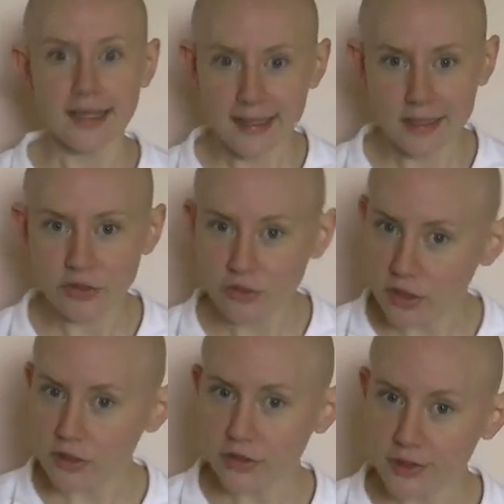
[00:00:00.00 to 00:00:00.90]
and you've
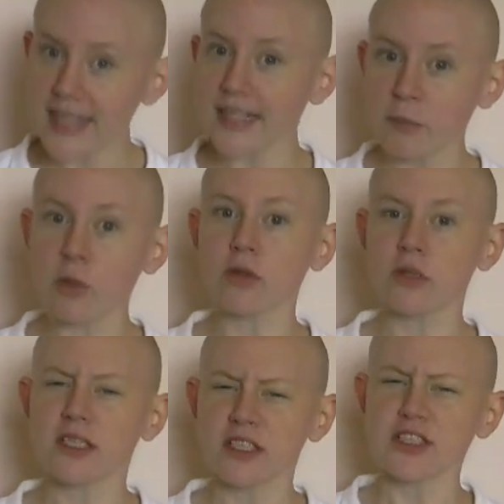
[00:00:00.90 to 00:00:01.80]
got your
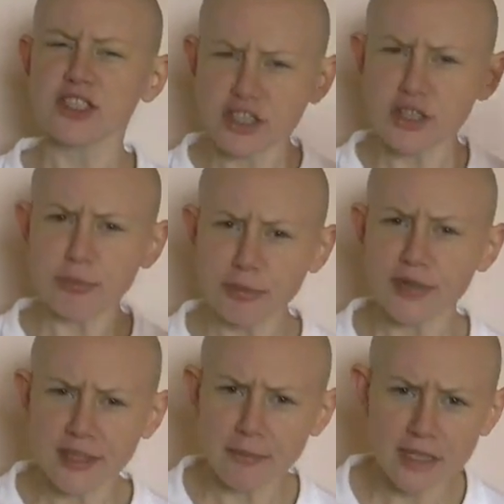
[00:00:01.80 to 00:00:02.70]
animal, so you're
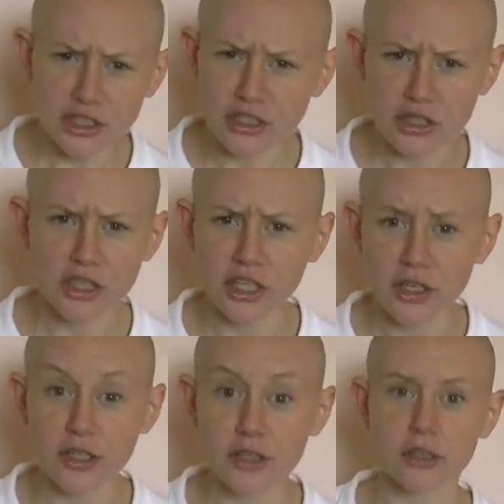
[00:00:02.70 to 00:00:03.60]
pretty much
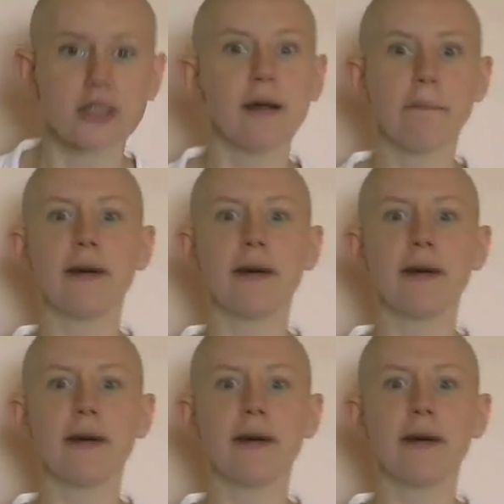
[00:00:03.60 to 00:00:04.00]
secured.